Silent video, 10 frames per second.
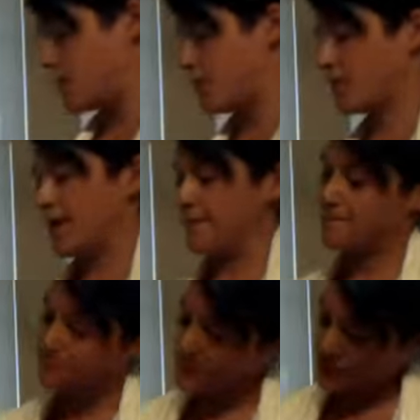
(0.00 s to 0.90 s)
Okay,
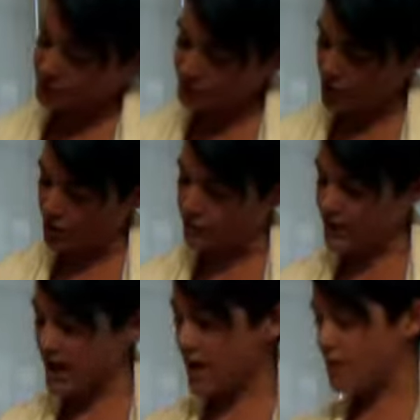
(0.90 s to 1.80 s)
so
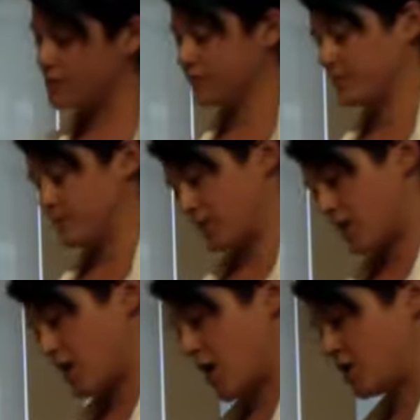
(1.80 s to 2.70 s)
now
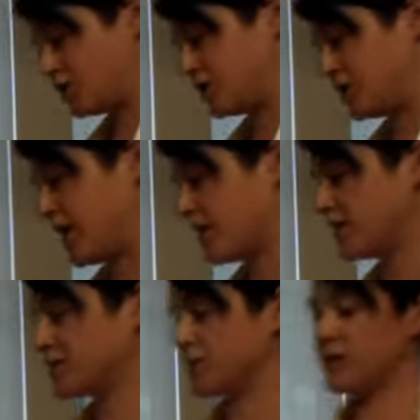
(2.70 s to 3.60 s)
our chignon
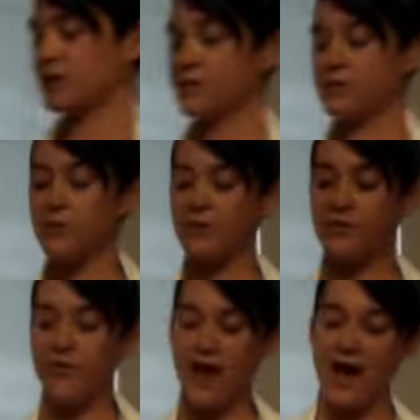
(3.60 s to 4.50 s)
is looking a little bit
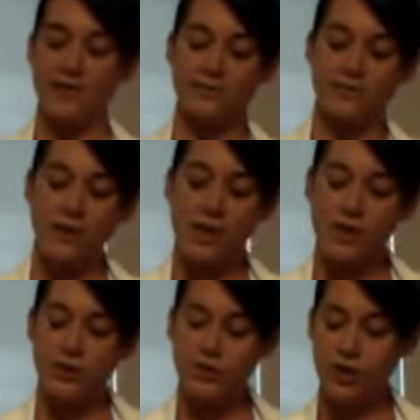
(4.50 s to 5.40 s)
flat,
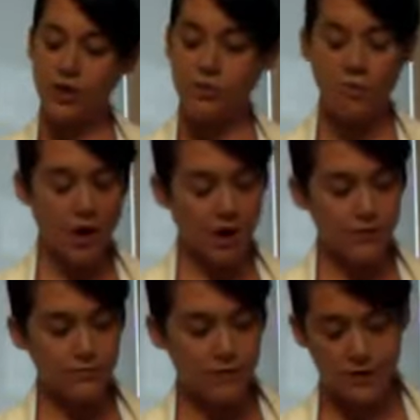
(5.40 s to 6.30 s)
so
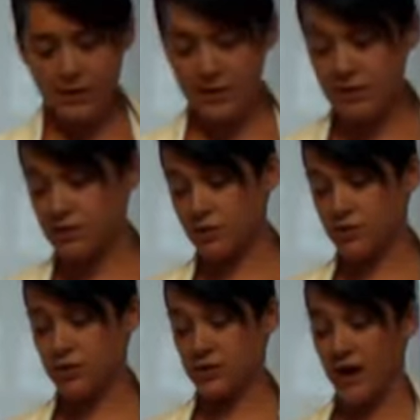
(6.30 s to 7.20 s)
there's an easy
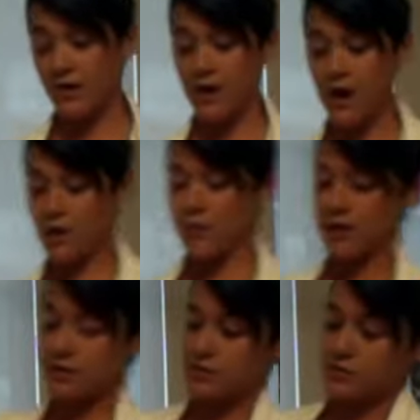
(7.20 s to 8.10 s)
solution to that. All we
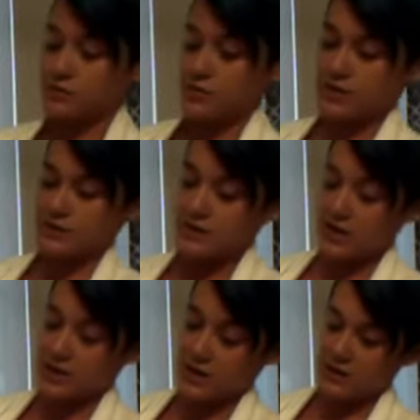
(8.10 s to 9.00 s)
need to do is
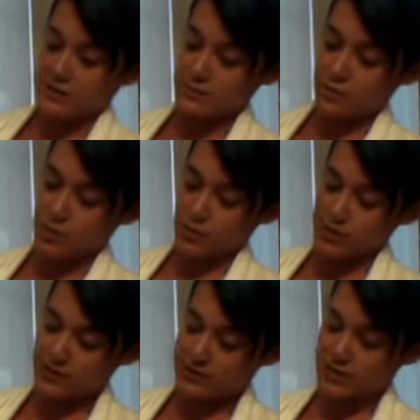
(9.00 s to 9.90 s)
take and pull
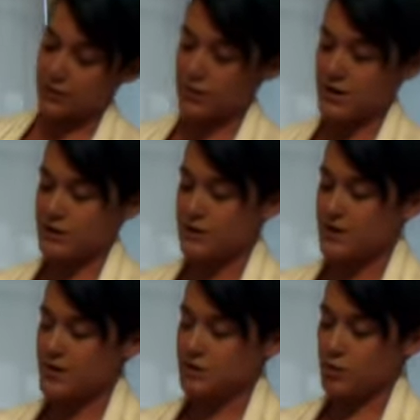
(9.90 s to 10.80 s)
and separate.
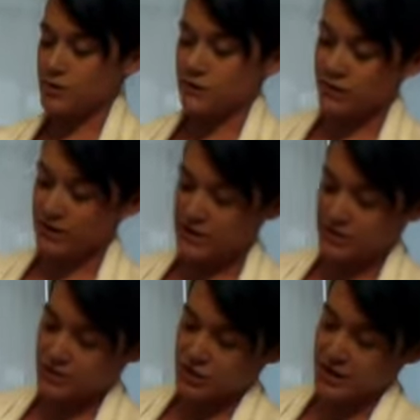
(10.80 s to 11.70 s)
Don't be afraid to
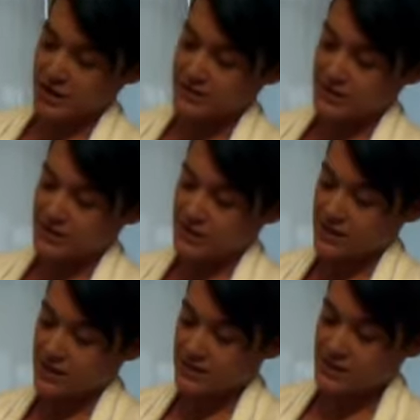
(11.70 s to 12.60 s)
get your hands in
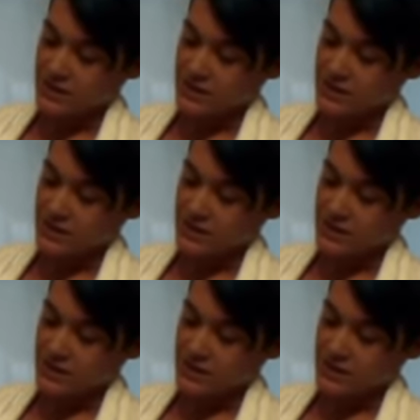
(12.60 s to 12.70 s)
there